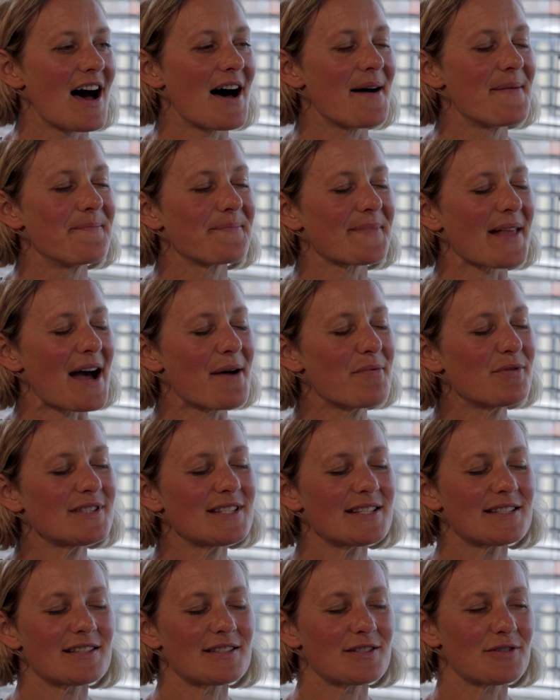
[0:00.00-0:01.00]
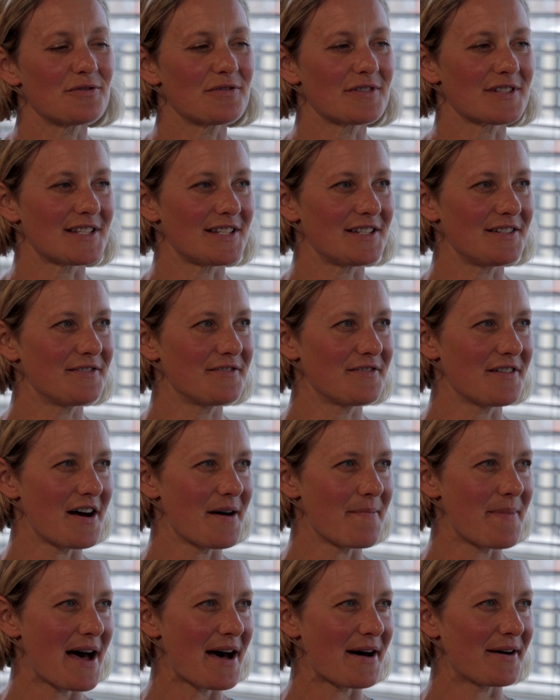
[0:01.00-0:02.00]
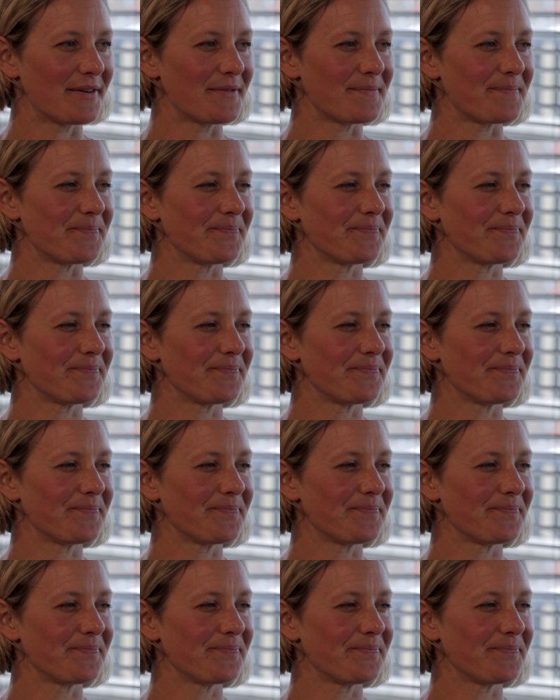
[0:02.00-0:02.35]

I wanted to talk to you about